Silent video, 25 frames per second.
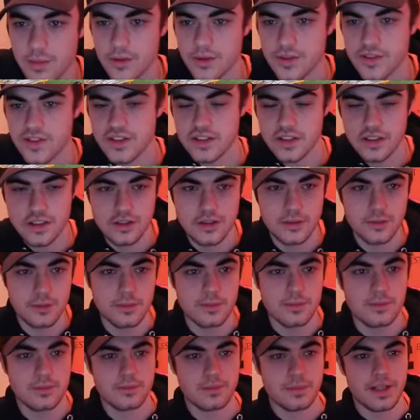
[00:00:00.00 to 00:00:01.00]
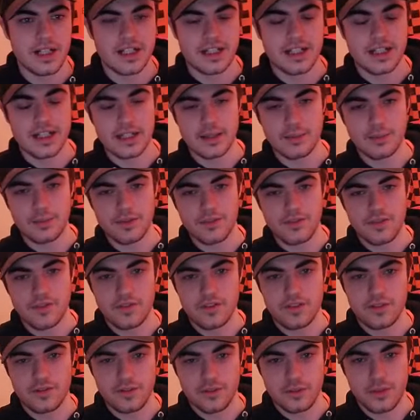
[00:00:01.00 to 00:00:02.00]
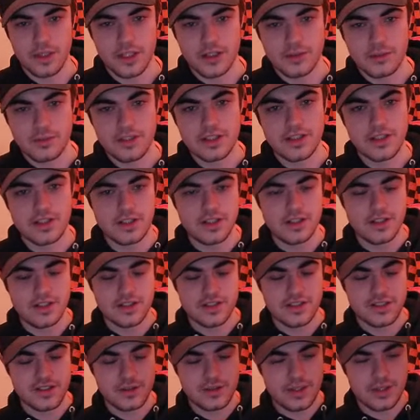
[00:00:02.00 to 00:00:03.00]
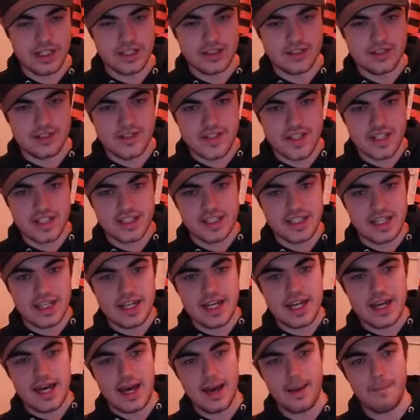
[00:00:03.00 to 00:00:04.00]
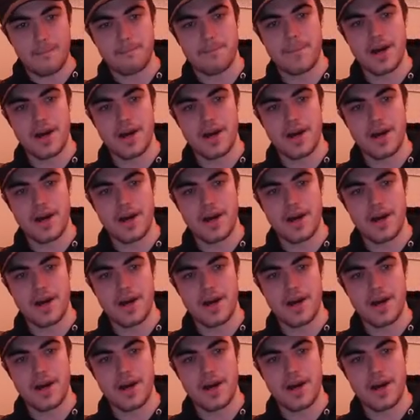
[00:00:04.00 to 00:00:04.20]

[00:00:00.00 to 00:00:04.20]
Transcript: we'll see you back again with a vlog from home. Till then, take care and